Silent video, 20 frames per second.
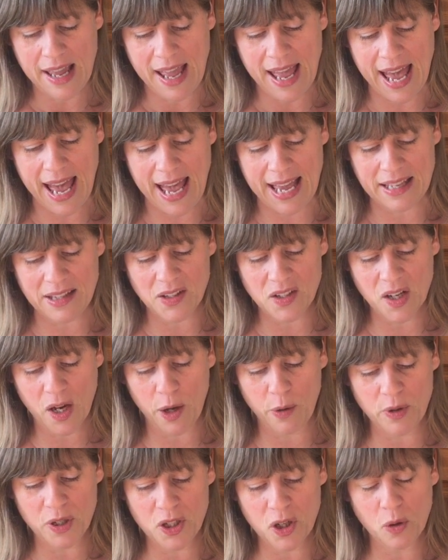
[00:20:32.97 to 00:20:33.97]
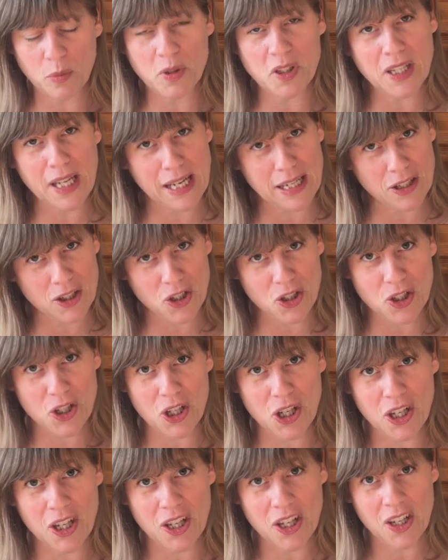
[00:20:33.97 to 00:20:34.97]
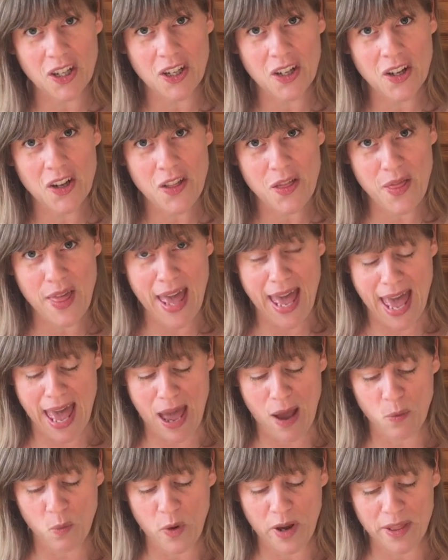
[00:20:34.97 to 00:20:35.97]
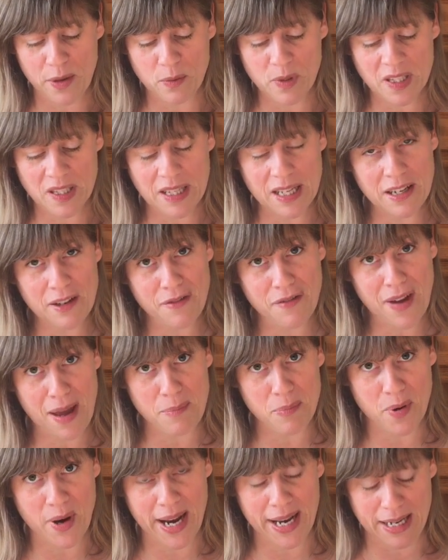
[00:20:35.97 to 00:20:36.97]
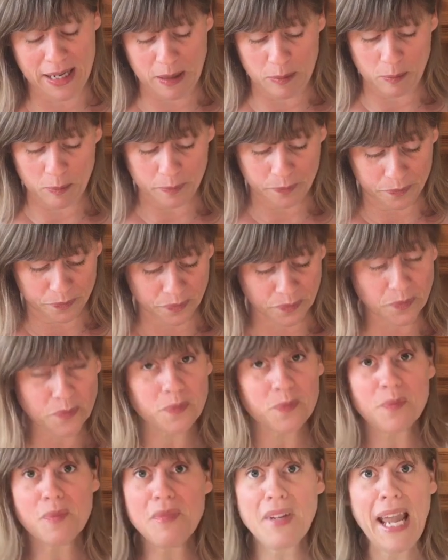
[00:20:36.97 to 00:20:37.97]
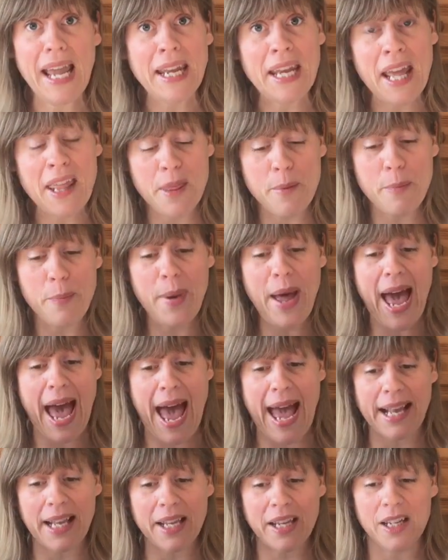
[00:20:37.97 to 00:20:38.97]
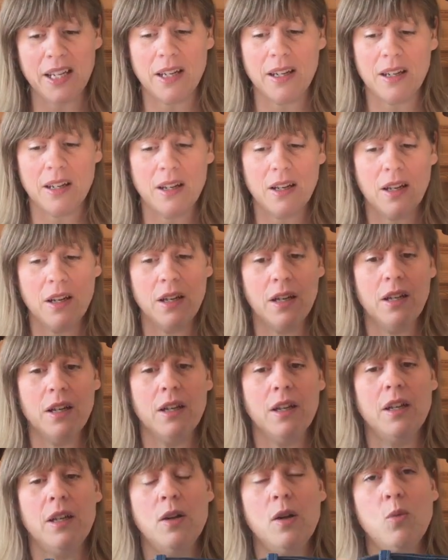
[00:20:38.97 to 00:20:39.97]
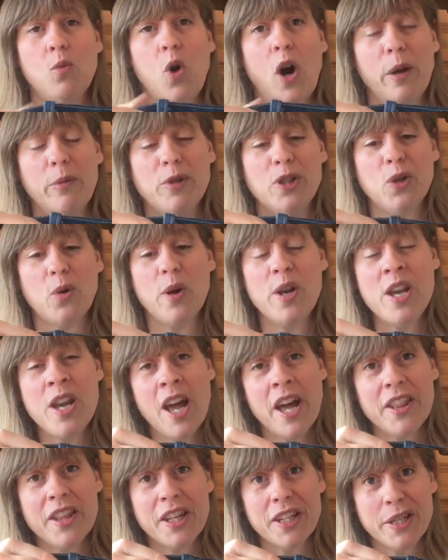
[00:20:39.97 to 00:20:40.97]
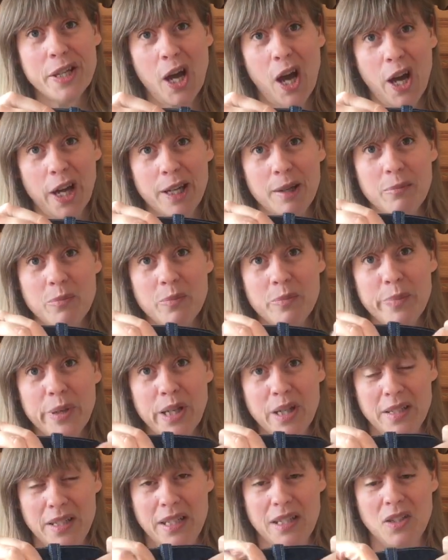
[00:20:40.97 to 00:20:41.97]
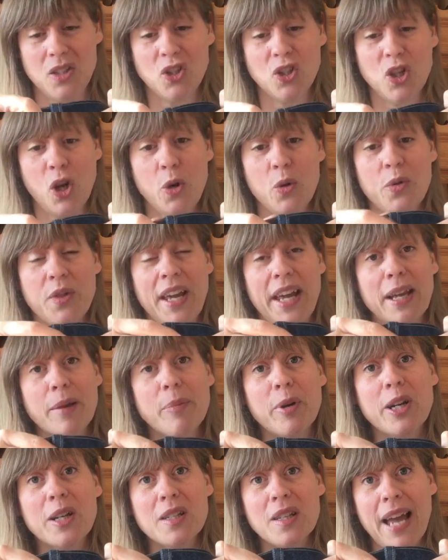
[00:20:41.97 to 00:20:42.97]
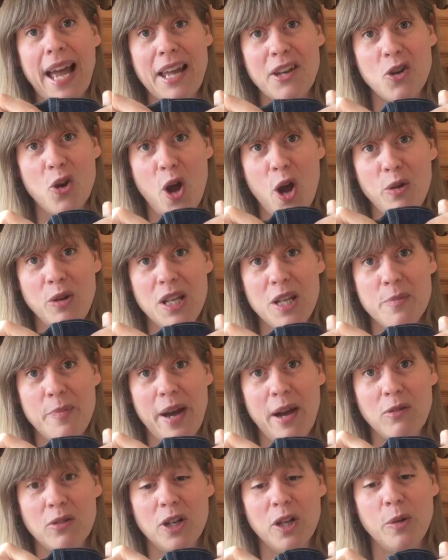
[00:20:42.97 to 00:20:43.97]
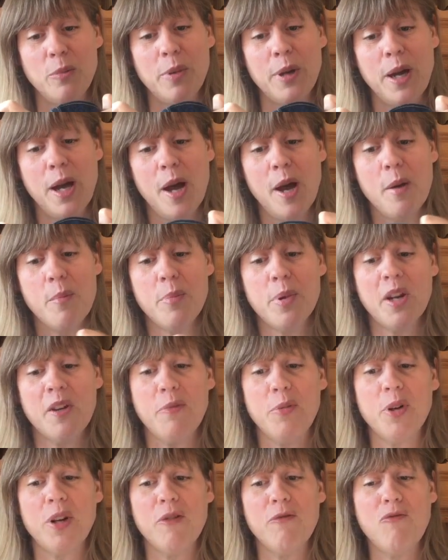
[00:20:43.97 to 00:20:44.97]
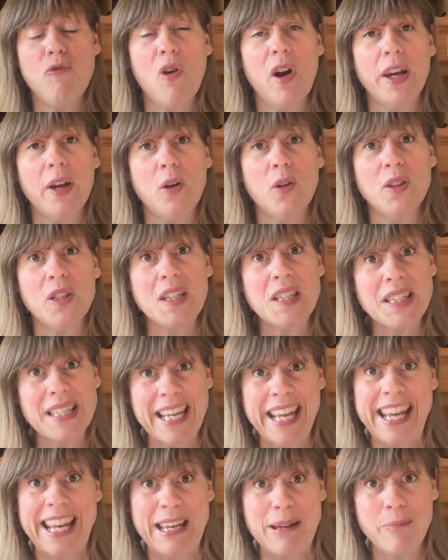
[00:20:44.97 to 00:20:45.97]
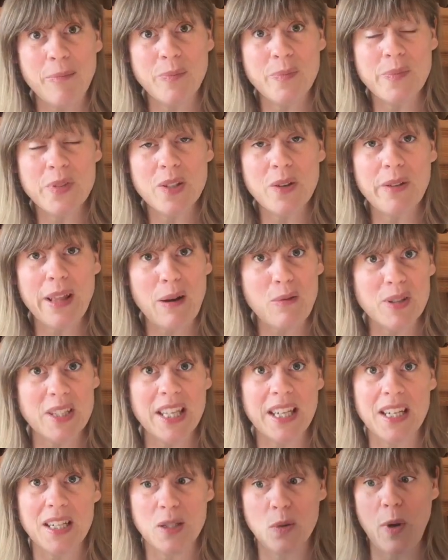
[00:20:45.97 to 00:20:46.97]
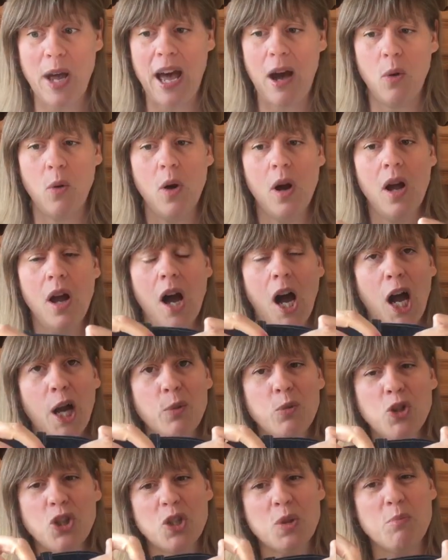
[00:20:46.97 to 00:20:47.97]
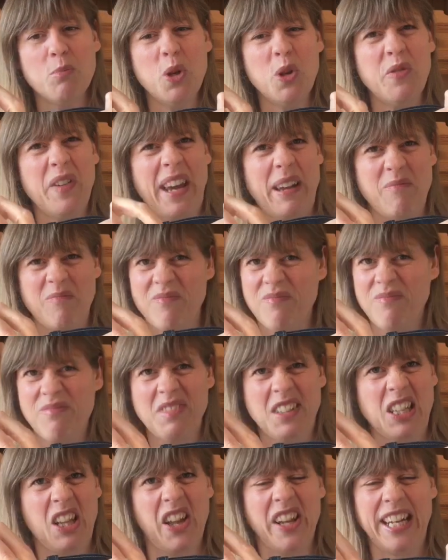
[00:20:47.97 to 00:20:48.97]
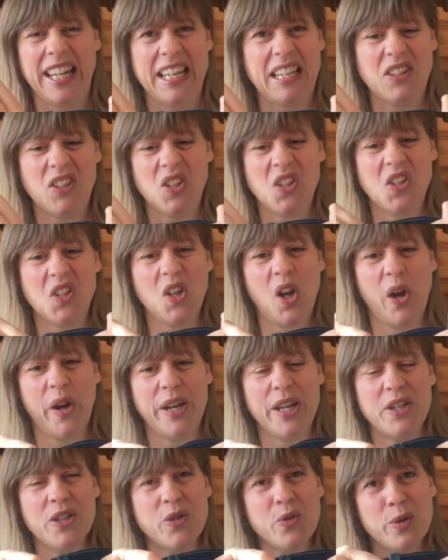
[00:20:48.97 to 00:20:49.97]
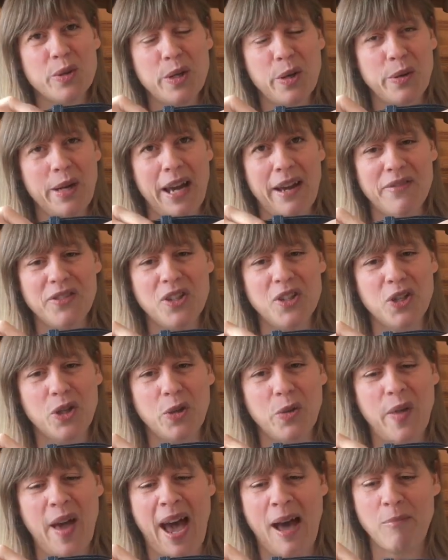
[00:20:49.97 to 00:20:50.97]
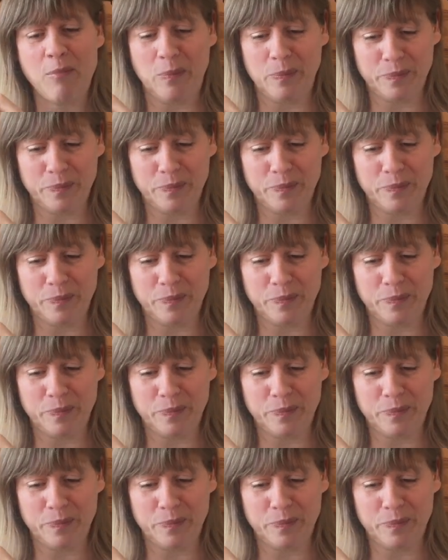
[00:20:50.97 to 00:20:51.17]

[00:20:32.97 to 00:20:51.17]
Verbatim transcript: And I only top stitched there where there was thinner fabric. And at the back, what I would do another time because it's so thick, because I had not only the belt loop, but I've put it right on the seam, so that was thick as well. I would just move it slightly to the side so I don't have to do that.